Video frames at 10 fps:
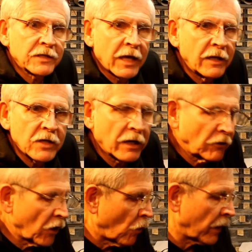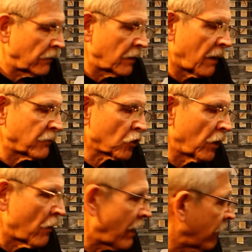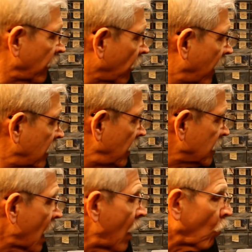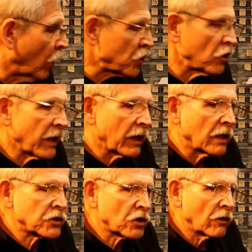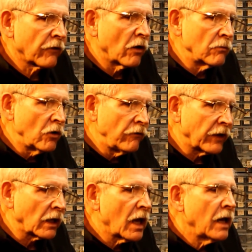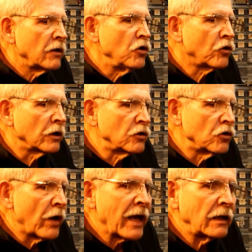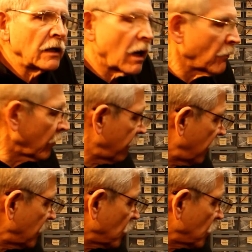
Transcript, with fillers: cage. I don't know. I'm sure you have other ideas. Once you get a servo moving, you can do any number of things